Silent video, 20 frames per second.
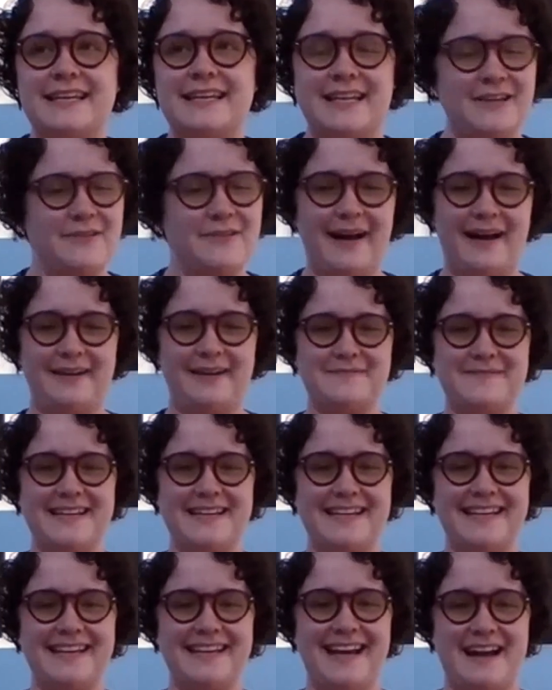can you help
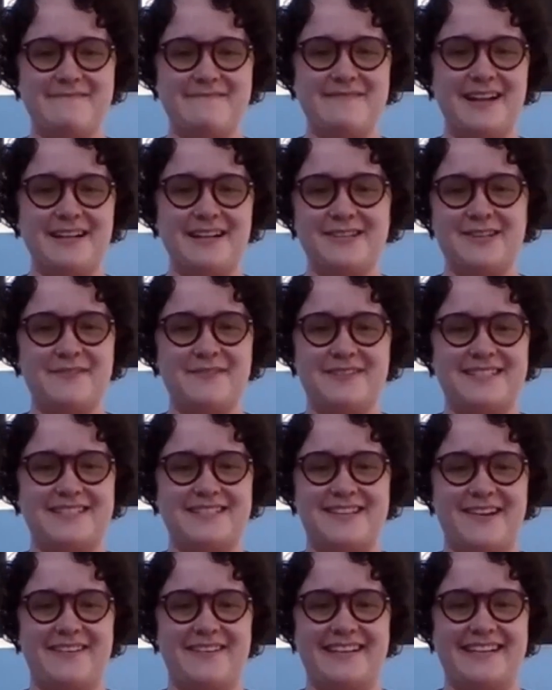me? I'm not sure
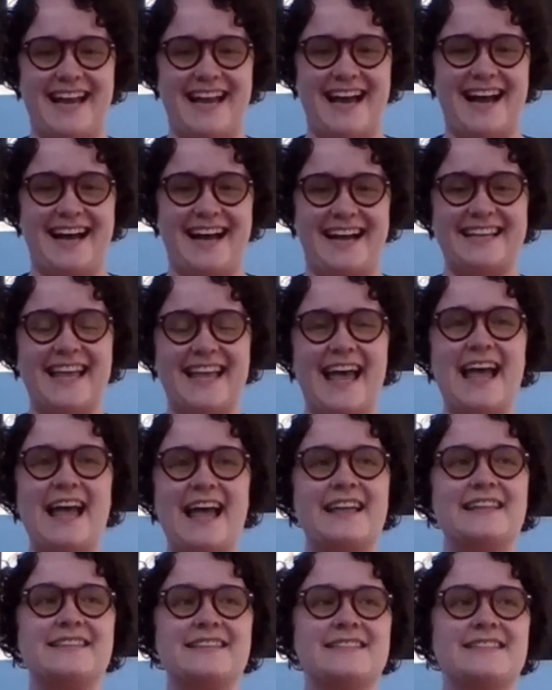what's going on.
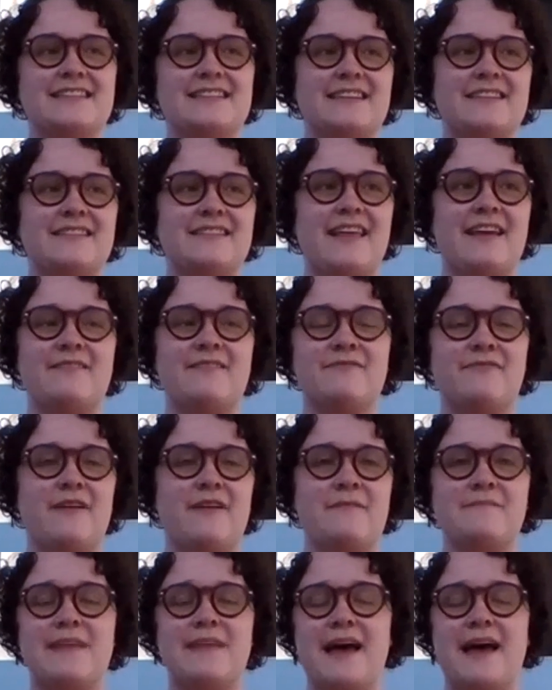And
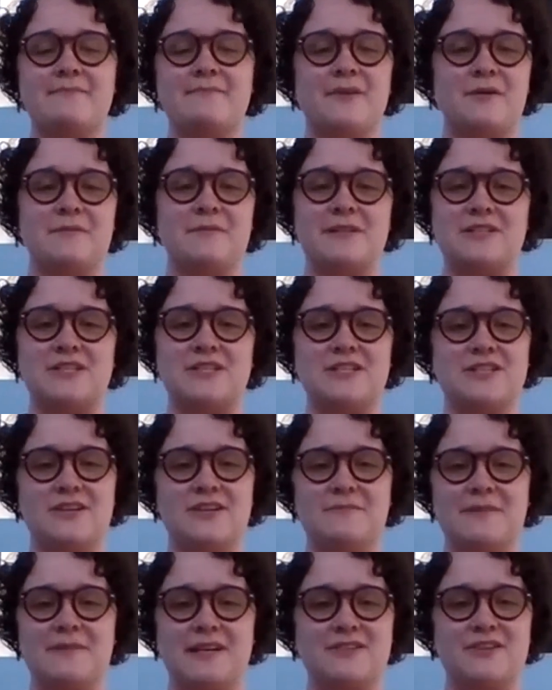from that moment, she
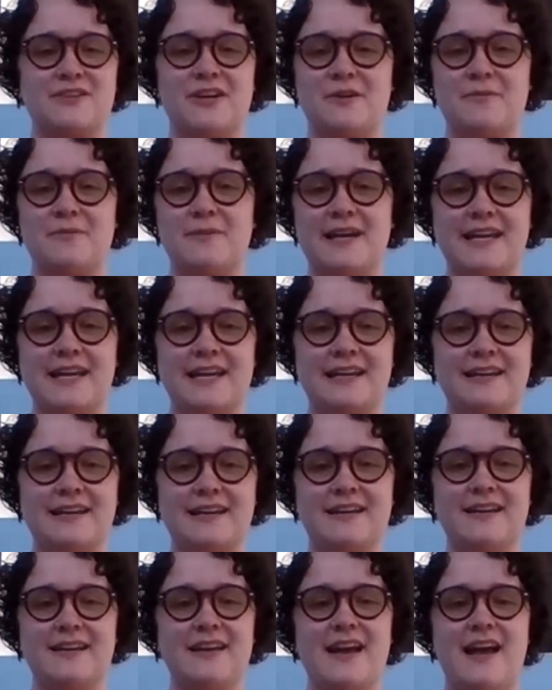took me under her
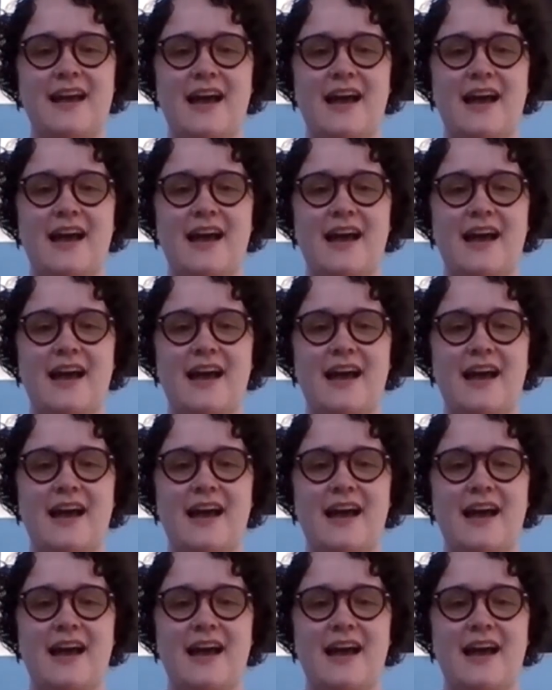wing.